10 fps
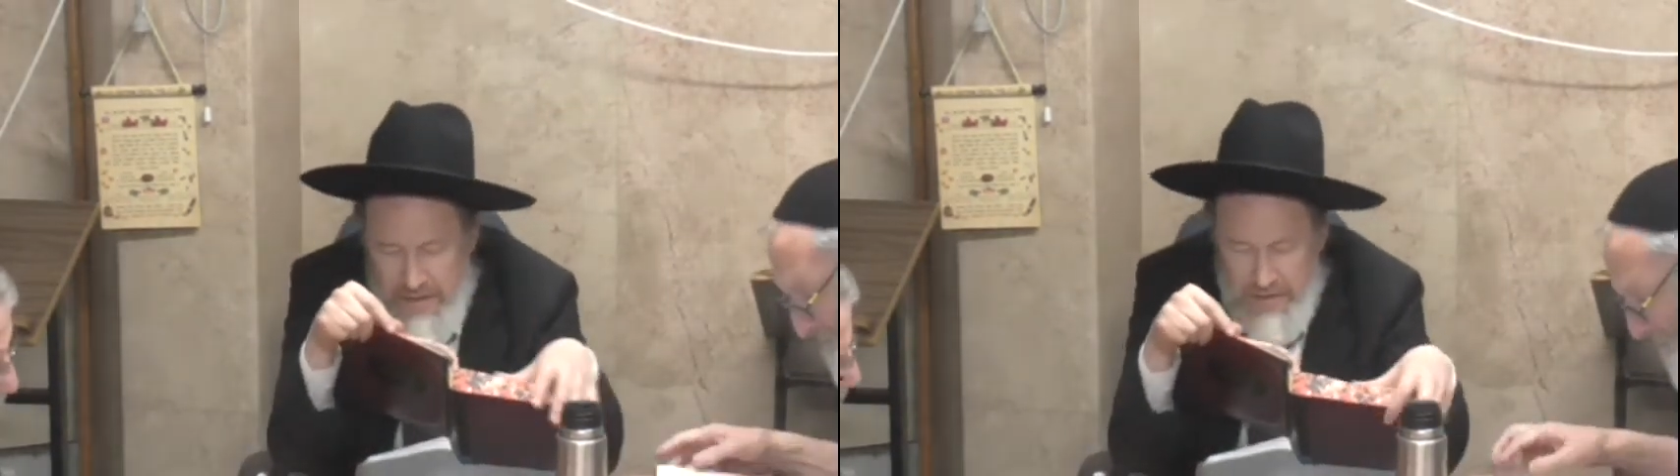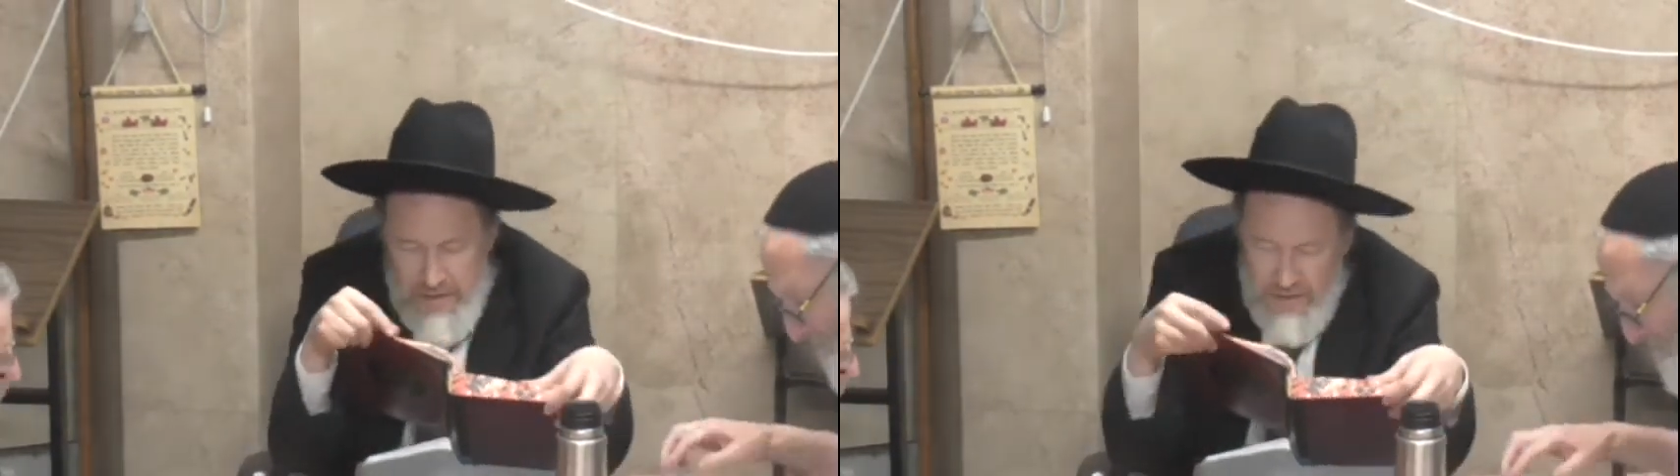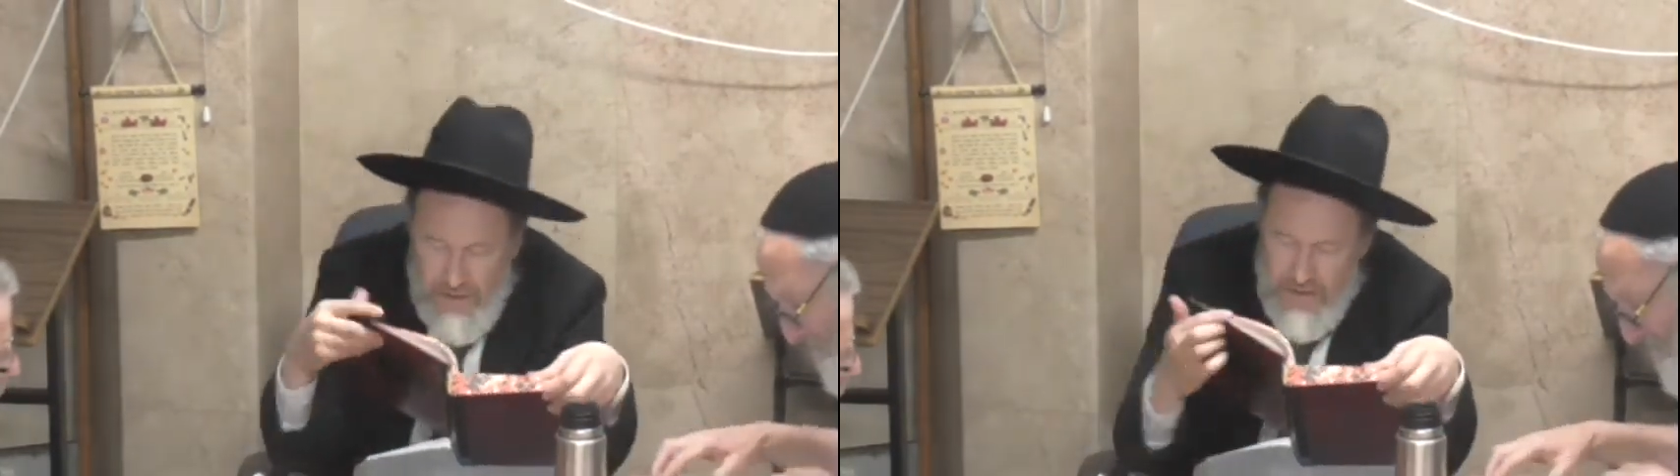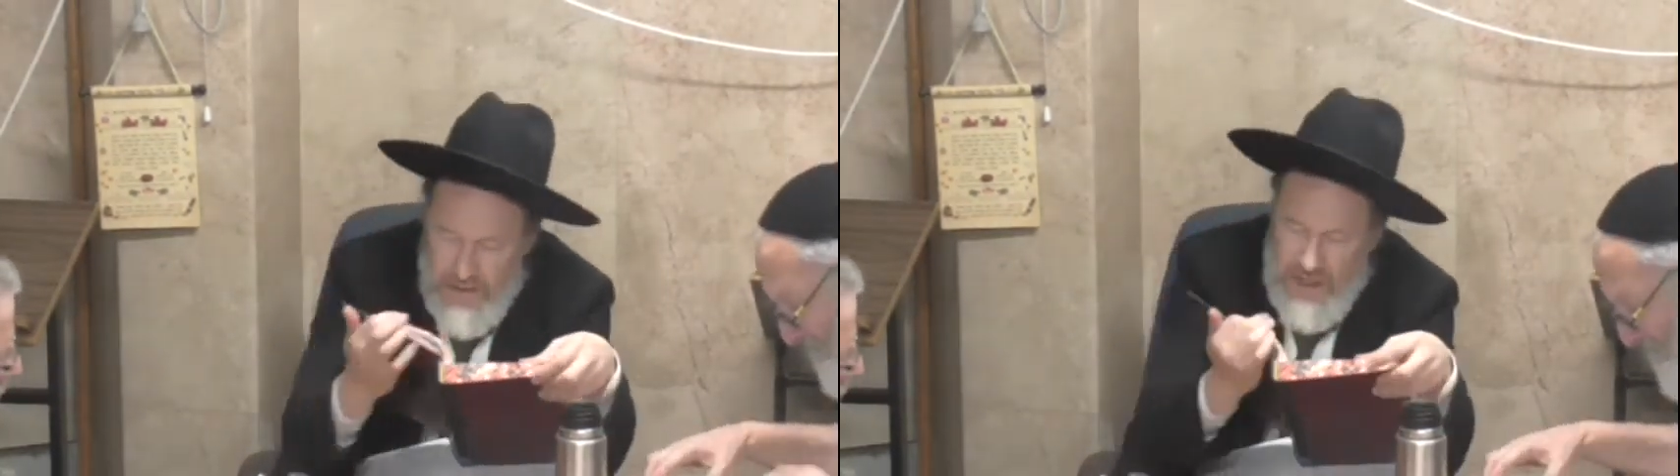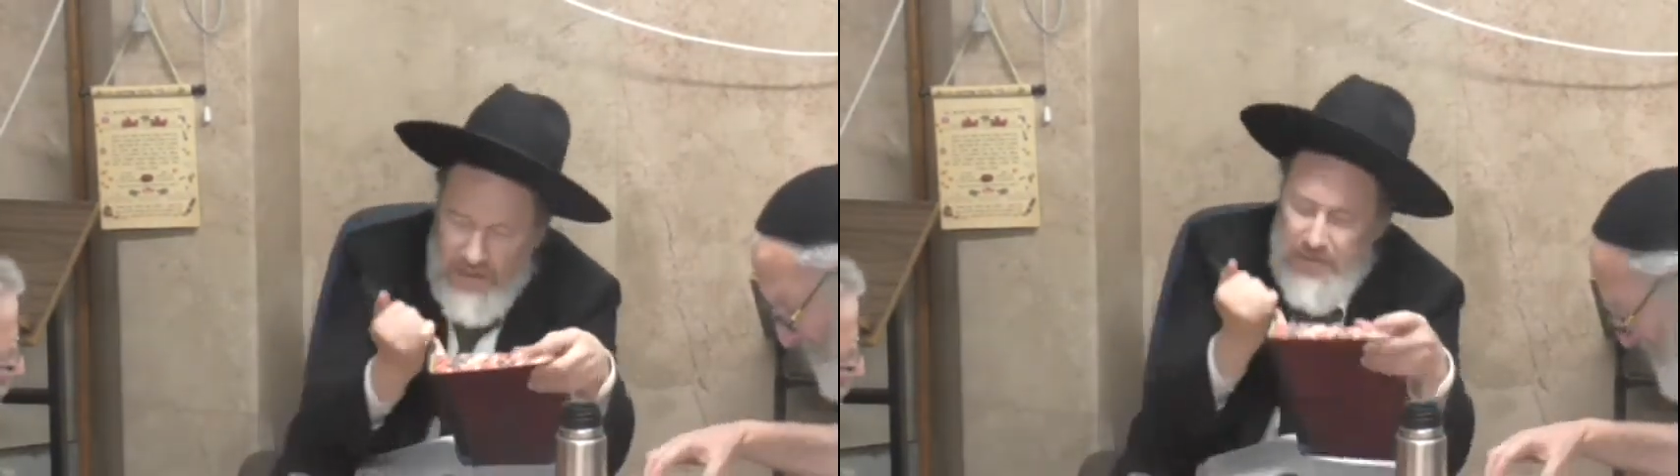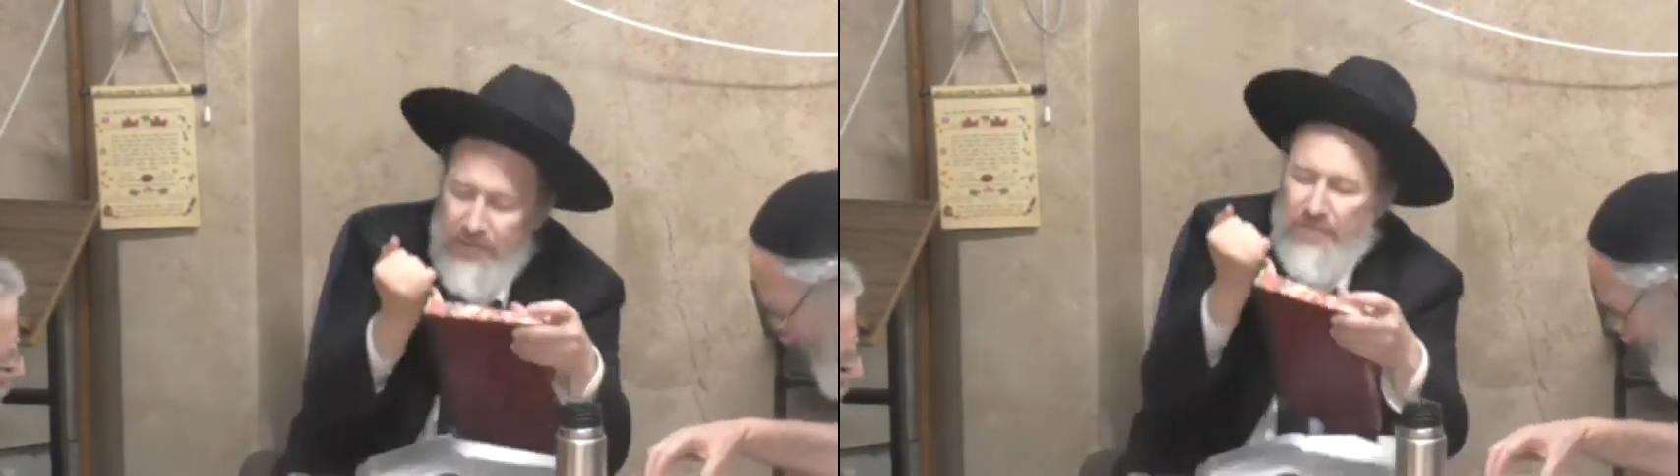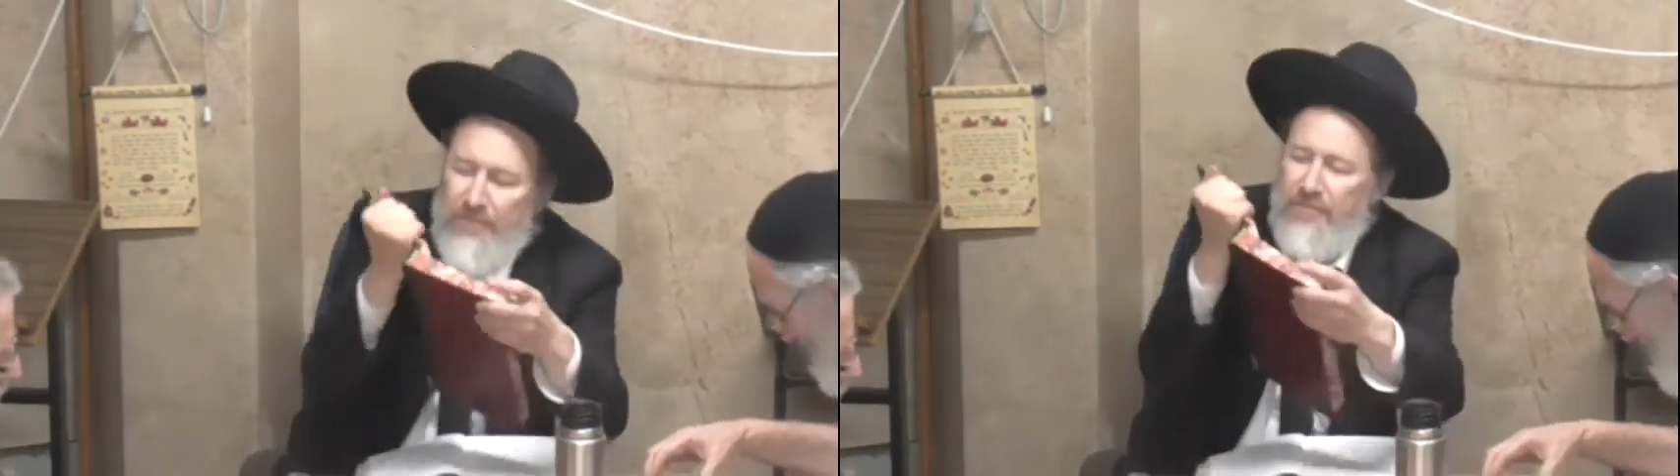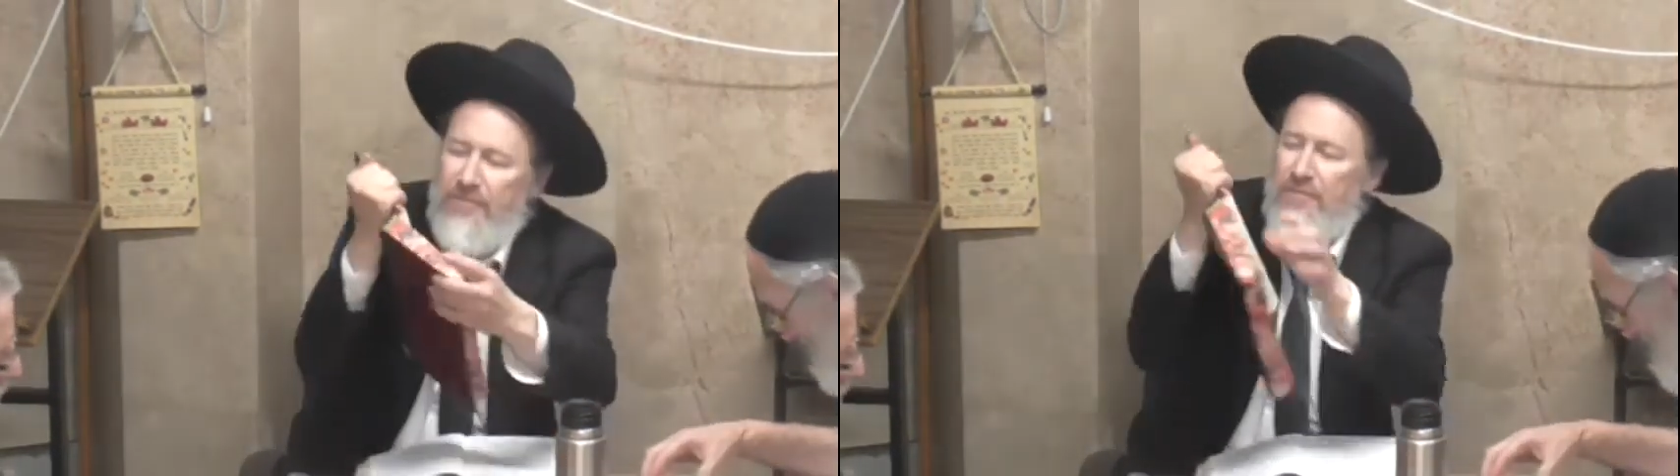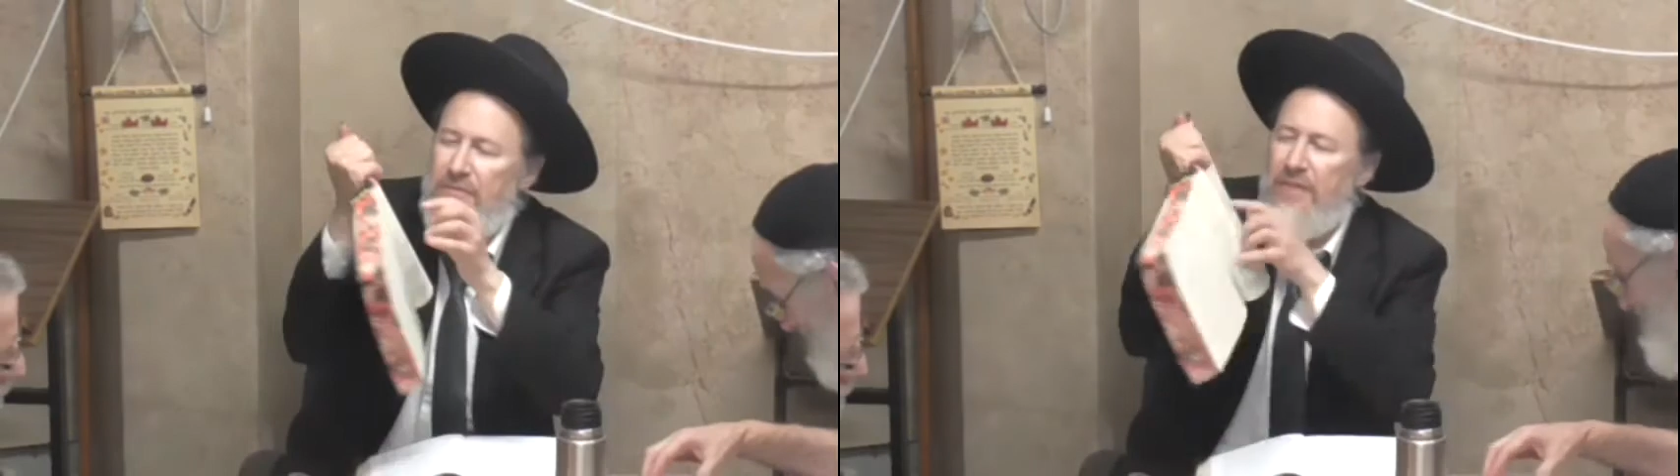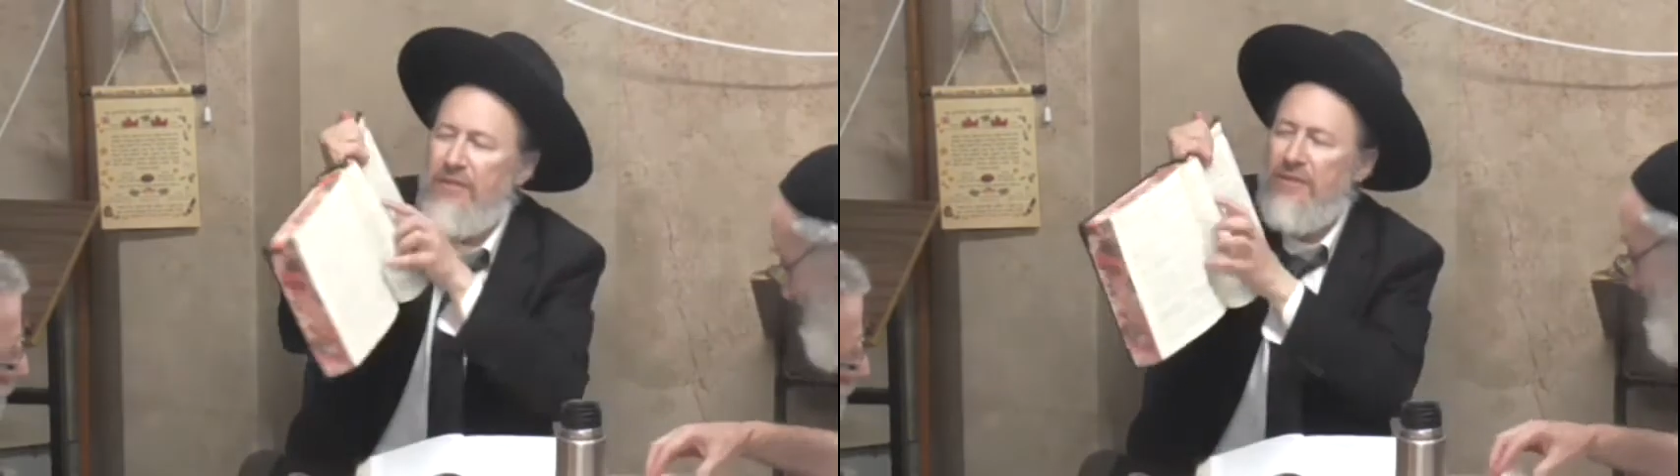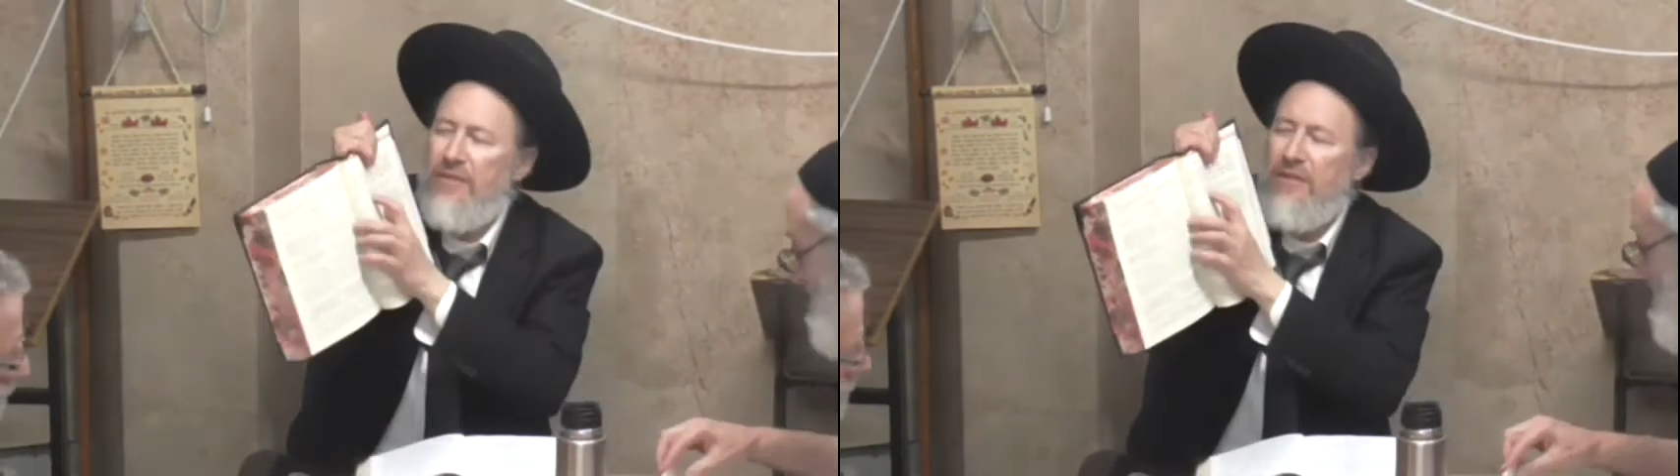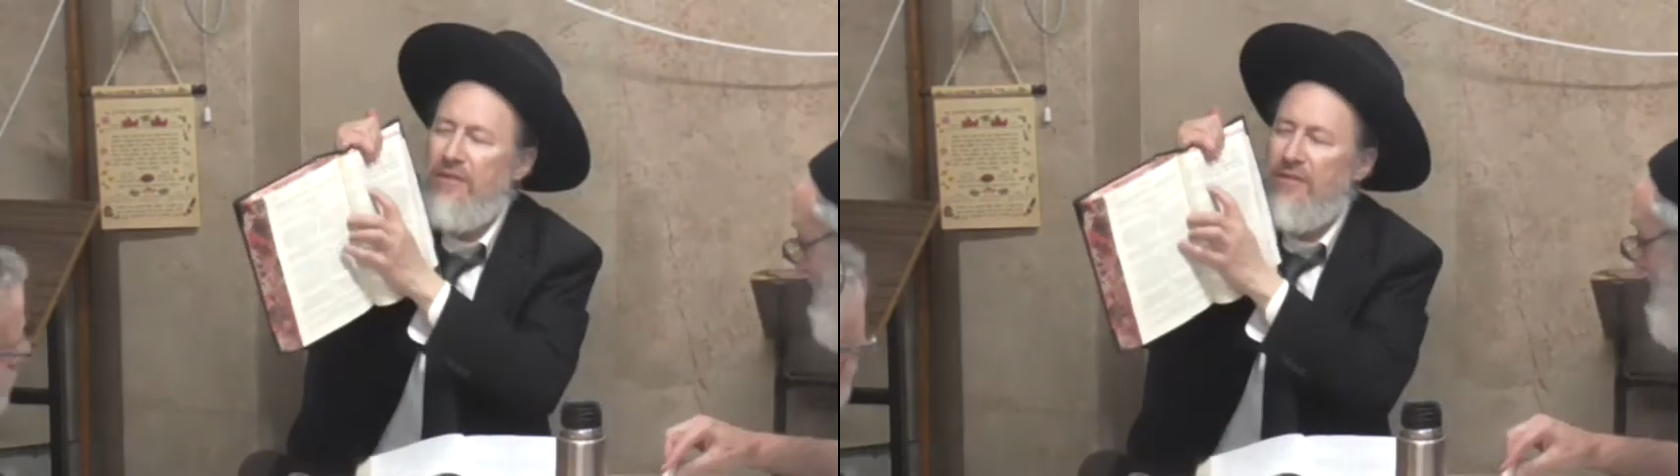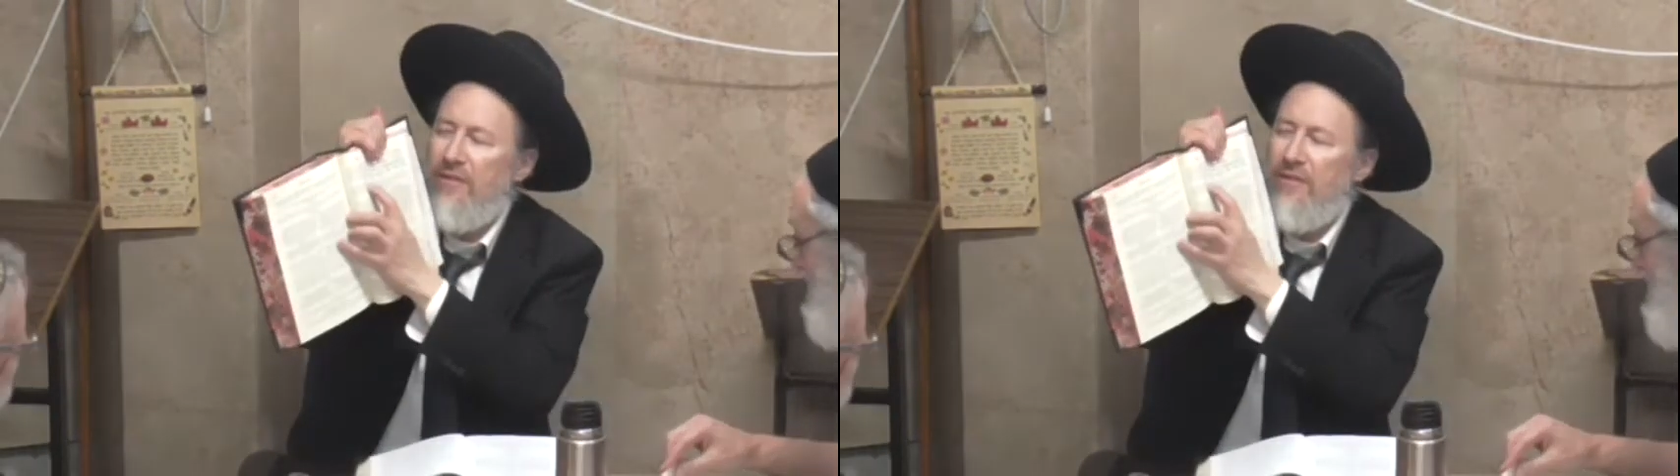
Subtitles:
Now the Toldos Aaron, here's